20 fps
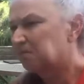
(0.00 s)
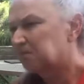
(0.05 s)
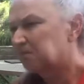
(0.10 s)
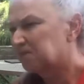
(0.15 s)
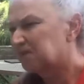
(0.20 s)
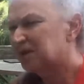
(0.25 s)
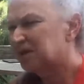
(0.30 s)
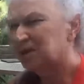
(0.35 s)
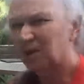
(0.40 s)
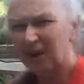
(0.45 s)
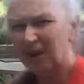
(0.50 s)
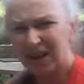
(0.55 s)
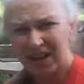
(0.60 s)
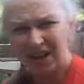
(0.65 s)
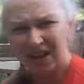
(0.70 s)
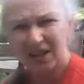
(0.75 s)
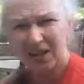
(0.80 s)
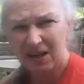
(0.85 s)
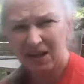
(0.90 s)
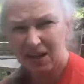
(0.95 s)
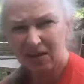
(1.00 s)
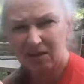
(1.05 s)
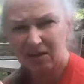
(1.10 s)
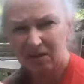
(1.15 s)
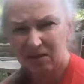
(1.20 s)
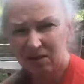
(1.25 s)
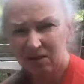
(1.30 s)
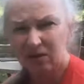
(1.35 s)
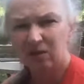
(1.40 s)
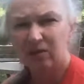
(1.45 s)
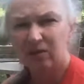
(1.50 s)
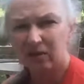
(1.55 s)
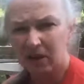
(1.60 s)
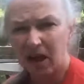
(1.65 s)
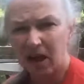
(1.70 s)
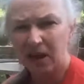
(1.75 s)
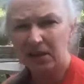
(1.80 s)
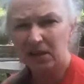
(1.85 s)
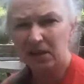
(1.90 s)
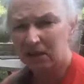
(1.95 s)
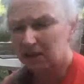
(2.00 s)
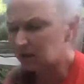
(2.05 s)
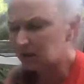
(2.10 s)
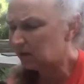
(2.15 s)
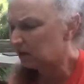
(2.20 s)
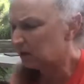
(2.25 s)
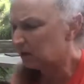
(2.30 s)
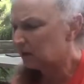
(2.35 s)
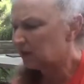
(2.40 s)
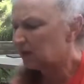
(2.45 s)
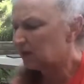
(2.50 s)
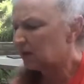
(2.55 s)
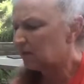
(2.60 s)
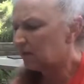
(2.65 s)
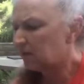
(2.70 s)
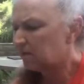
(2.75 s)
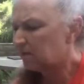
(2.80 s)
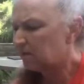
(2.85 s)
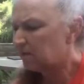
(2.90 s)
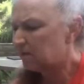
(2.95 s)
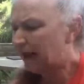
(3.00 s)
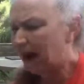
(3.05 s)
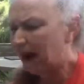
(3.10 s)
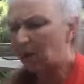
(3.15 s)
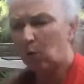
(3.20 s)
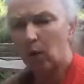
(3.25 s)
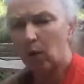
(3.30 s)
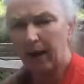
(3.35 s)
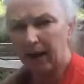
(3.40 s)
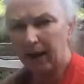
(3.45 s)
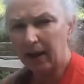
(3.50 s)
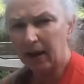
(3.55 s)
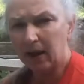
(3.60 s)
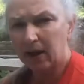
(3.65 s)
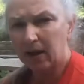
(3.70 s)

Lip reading: So I can get to velocity that way.